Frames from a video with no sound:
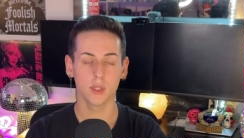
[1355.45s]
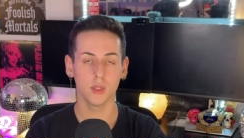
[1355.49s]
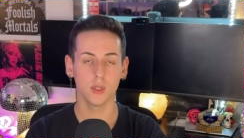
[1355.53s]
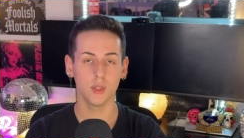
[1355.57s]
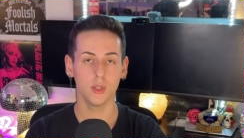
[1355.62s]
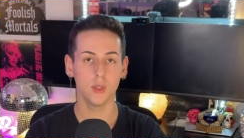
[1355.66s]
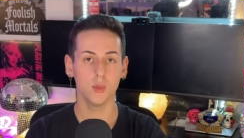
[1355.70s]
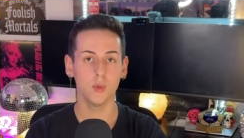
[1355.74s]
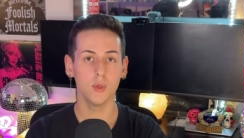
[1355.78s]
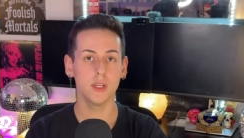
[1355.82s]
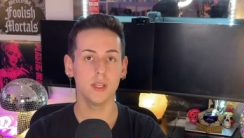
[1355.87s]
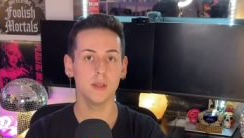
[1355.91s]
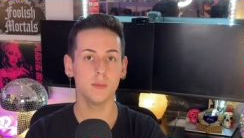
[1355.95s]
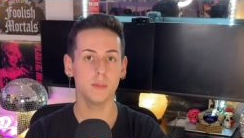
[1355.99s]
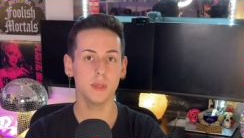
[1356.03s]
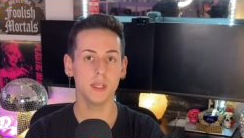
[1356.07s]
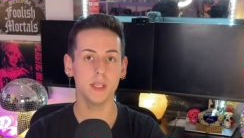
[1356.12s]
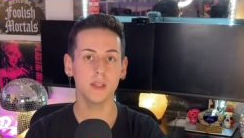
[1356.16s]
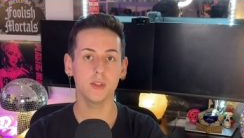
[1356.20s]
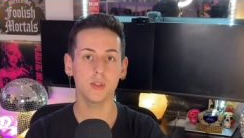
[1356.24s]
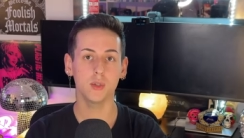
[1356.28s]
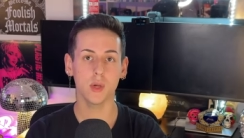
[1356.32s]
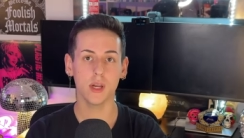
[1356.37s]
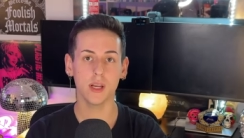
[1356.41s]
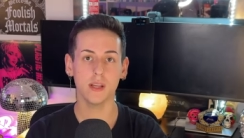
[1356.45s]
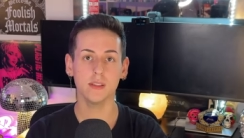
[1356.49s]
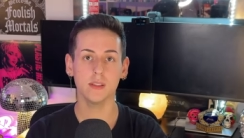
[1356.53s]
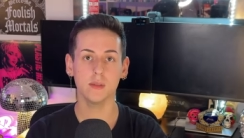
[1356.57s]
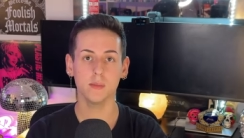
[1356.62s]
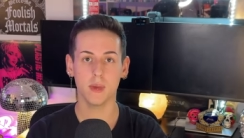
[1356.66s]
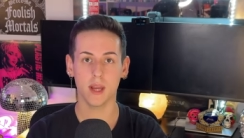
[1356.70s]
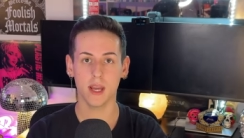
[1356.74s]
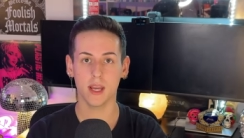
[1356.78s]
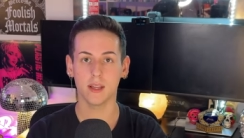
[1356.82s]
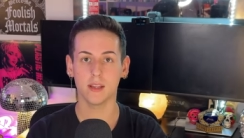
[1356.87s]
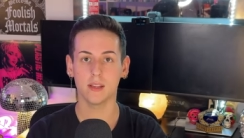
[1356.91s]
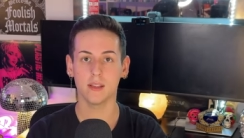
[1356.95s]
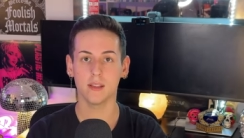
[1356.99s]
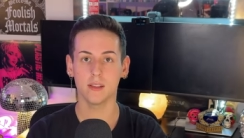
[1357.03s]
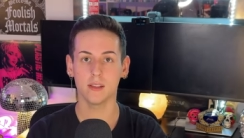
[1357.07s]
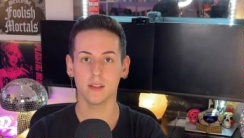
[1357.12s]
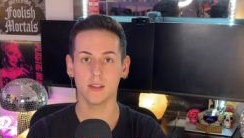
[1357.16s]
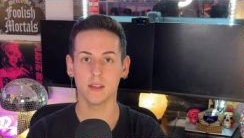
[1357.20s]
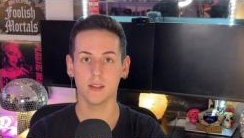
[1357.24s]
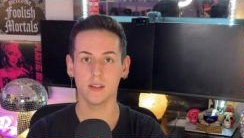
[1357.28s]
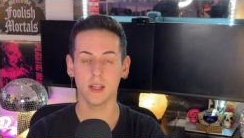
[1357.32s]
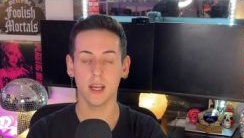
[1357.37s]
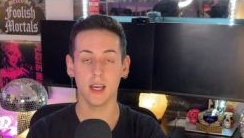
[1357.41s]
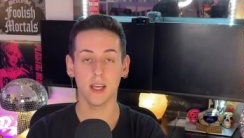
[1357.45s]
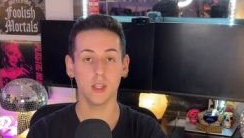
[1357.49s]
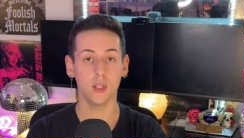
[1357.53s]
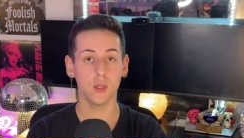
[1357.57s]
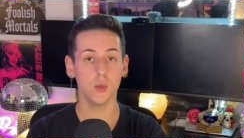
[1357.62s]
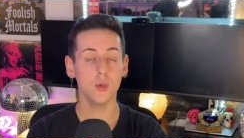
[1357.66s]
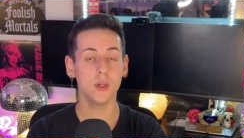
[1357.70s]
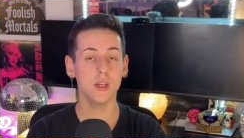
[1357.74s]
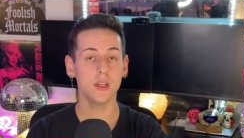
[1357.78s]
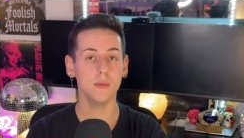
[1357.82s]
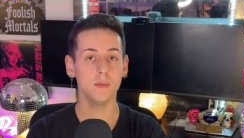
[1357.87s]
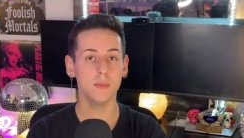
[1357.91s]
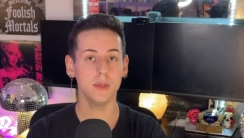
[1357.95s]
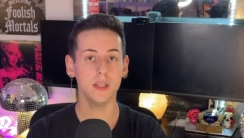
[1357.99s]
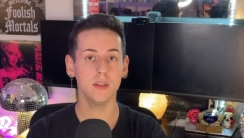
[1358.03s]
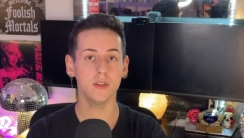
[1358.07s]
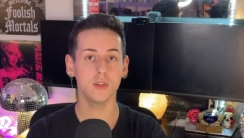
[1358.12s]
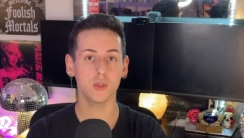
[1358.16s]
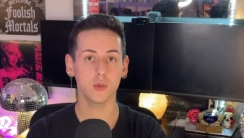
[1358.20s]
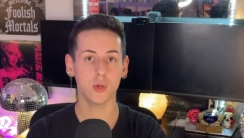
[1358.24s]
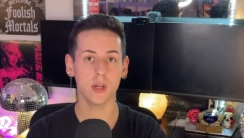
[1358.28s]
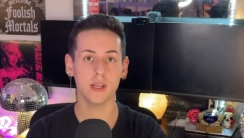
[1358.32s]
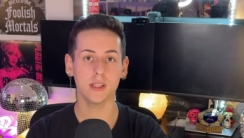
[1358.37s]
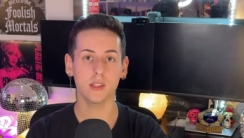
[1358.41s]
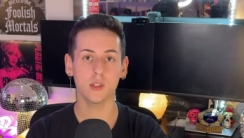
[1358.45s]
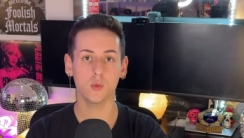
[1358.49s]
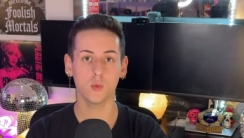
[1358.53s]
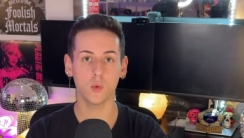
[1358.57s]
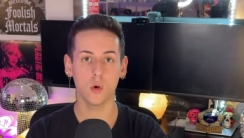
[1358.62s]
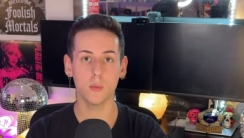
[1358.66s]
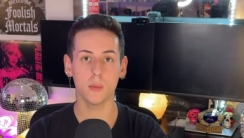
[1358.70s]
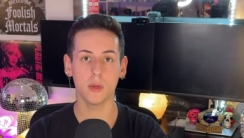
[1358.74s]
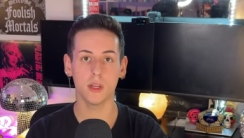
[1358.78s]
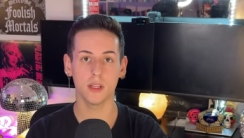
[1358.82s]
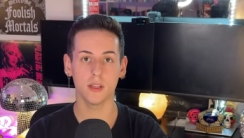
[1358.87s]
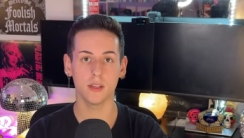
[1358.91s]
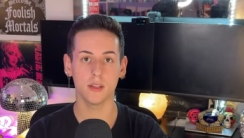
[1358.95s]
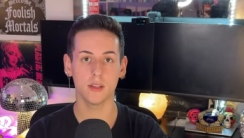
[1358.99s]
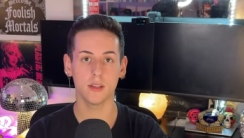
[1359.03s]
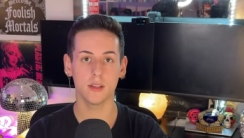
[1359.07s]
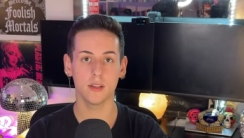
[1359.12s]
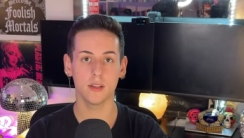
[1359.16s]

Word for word: You can be a trans man, and you can be a trans woman,